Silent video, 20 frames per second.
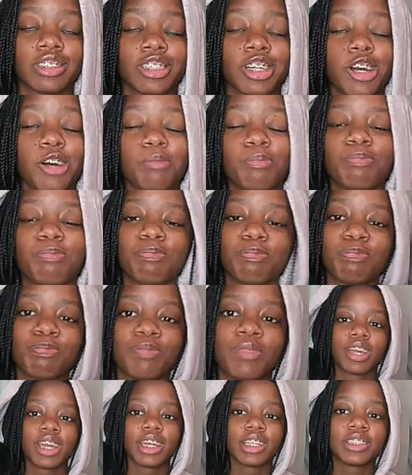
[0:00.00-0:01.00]
So
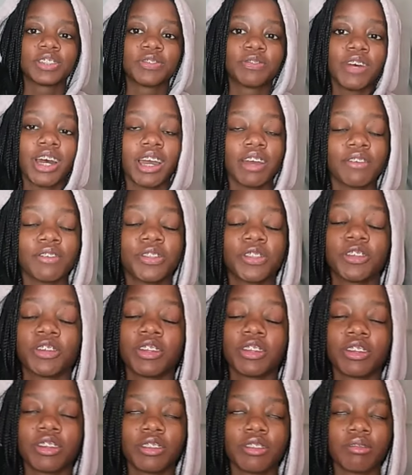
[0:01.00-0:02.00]
it's
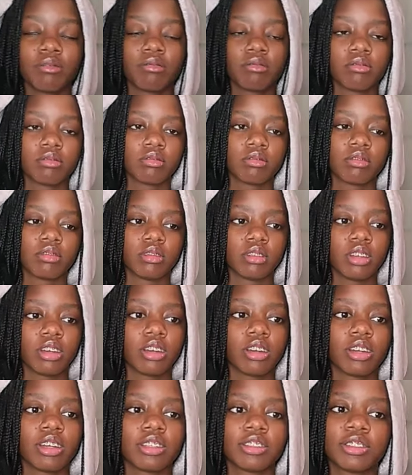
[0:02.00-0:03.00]
5:30.
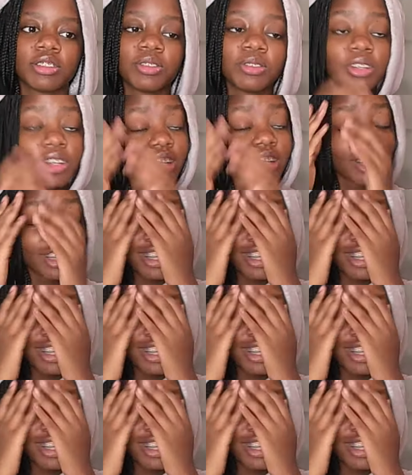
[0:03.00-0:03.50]
It's too